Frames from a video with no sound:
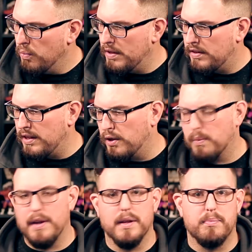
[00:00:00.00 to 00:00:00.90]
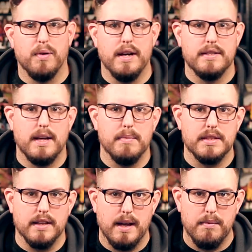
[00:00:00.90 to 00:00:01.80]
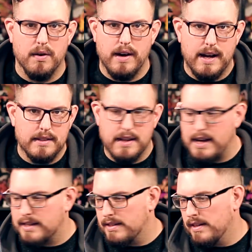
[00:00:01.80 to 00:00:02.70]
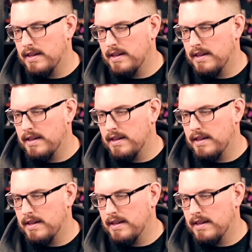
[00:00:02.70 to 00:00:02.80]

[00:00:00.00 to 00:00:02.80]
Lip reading: with the Gorilla Press, I'm gonna slam your ass action.